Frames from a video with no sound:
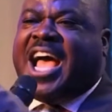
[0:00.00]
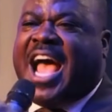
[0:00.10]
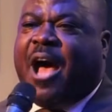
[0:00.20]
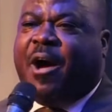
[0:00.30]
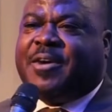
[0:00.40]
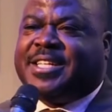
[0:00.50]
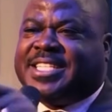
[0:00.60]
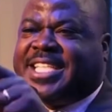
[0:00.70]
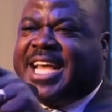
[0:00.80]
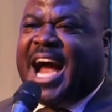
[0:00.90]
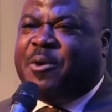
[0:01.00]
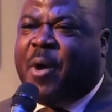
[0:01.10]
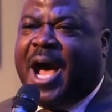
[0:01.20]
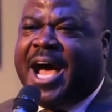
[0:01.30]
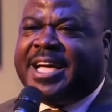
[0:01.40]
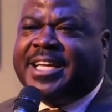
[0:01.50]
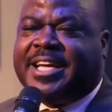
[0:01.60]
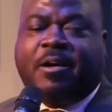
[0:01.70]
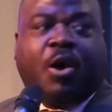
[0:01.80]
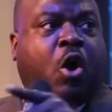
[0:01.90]
The earth is the Lord. How?
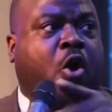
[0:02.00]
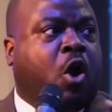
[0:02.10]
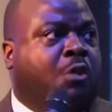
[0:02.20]
Go and take